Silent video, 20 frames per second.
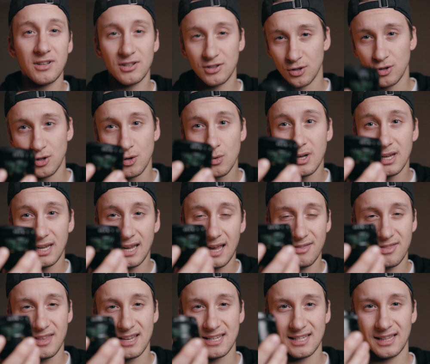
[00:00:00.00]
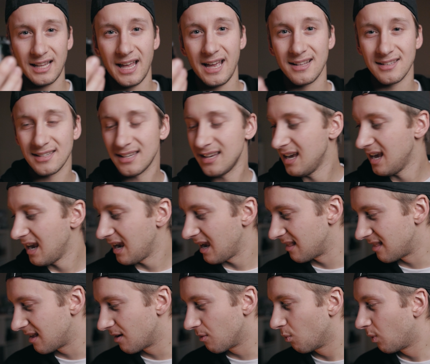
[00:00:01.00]
So you can get this lens,
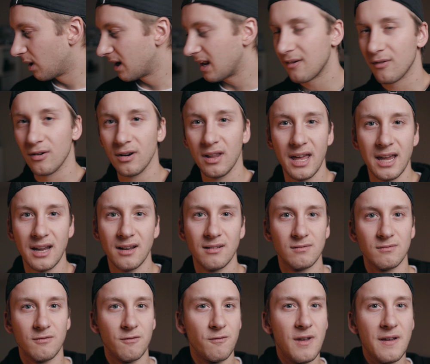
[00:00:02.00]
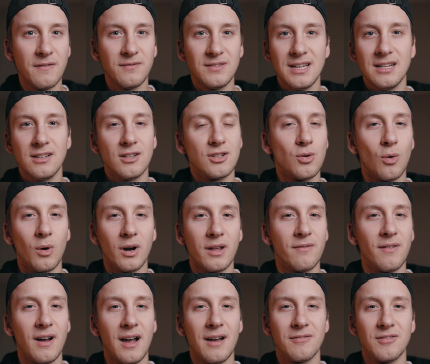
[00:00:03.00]
and then whatever, like $15 to
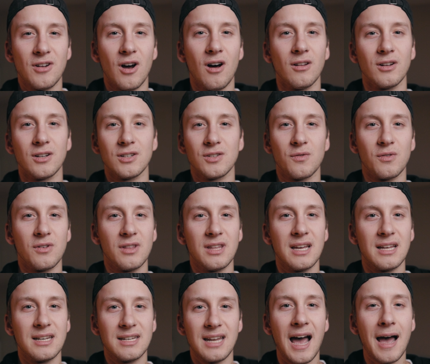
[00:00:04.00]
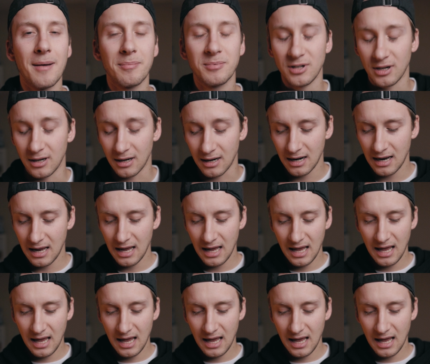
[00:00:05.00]
$25 for the adapter,